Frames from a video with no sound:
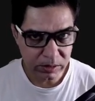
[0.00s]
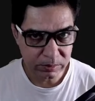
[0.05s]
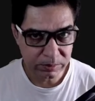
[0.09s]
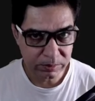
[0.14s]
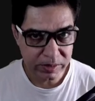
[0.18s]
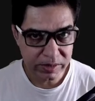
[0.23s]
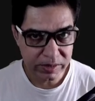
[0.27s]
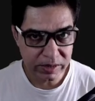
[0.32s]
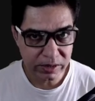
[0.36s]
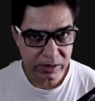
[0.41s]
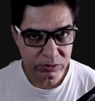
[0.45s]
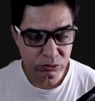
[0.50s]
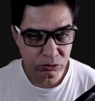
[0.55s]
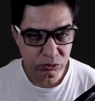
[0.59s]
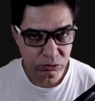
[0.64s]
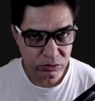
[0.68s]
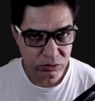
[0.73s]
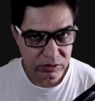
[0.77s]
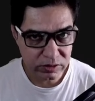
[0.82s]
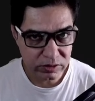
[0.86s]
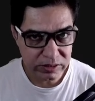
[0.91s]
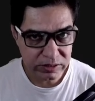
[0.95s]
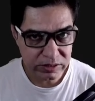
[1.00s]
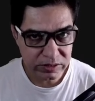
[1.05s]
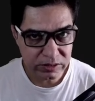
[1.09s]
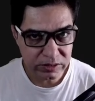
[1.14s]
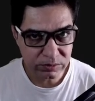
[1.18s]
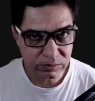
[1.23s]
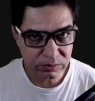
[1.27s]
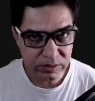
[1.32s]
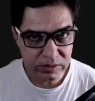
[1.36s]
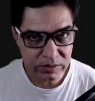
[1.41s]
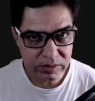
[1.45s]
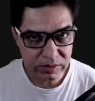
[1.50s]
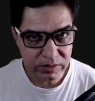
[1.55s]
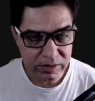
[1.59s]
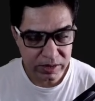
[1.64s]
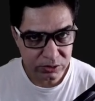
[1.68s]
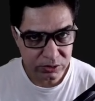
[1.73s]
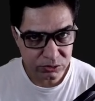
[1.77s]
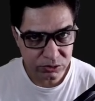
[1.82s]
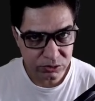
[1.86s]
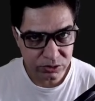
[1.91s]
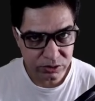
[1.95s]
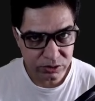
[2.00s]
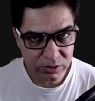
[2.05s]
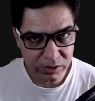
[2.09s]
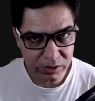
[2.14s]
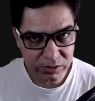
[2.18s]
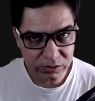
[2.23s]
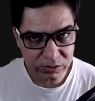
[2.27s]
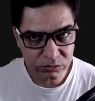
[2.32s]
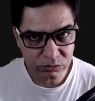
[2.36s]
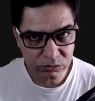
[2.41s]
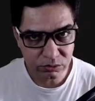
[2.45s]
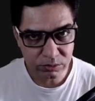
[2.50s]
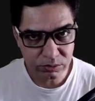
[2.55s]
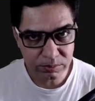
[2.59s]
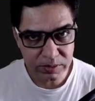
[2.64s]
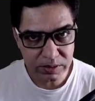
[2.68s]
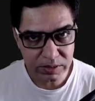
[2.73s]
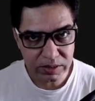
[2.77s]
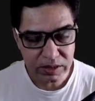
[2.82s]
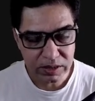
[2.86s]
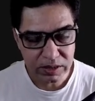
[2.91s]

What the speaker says: pain associated with gastroenteritis would be